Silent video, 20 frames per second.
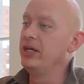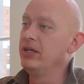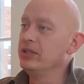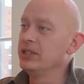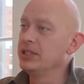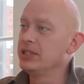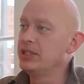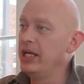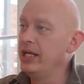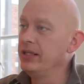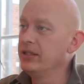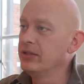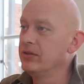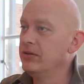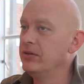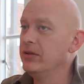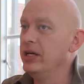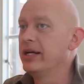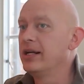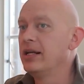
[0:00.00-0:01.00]
I understand it
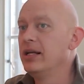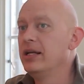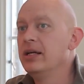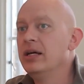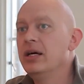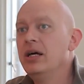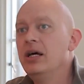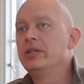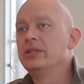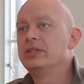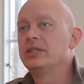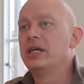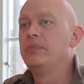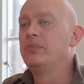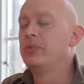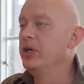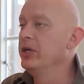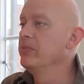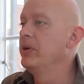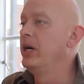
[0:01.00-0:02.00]
correctly, once I
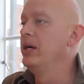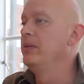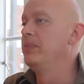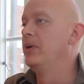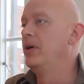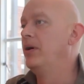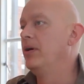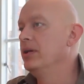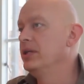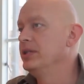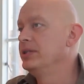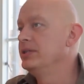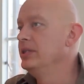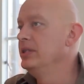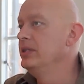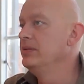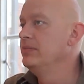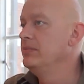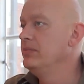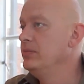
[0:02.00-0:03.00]
bring my
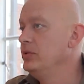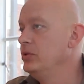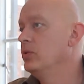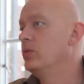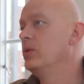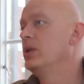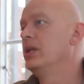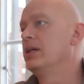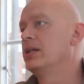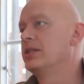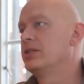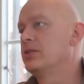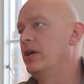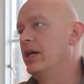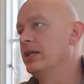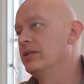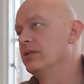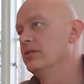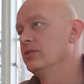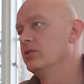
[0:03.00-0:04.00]
policy, you will
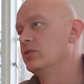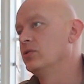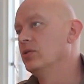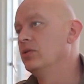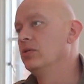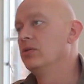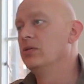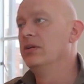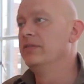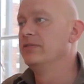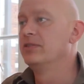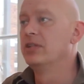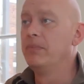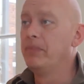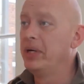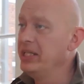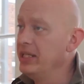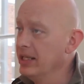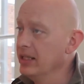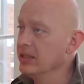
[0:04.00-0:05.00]
extract a control. If
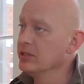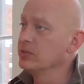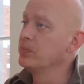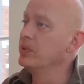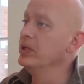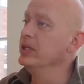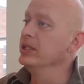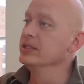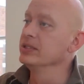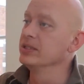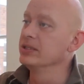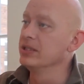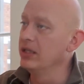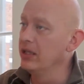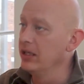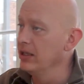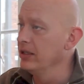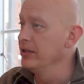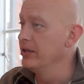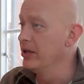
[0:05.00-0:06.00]
somebody else brings
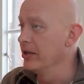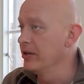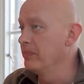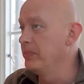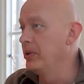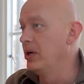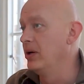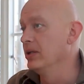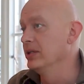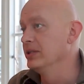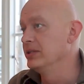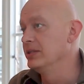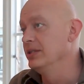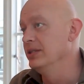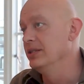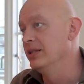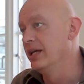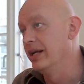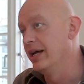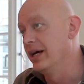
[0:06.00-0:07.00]
another
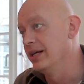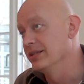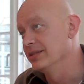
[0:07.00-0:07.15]
policy that